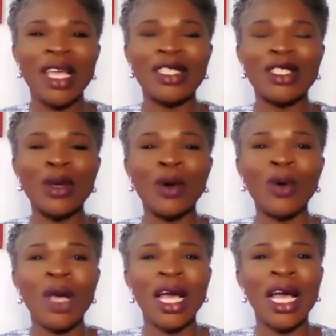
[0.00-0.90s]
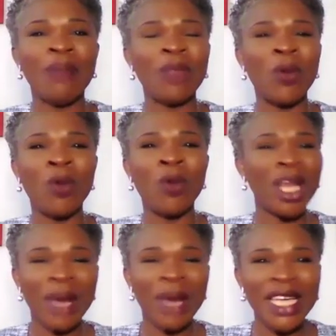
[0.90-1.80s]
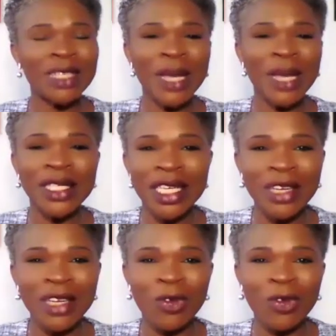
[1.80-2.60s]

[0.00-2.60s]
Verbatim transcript: And so, um, what am I expecting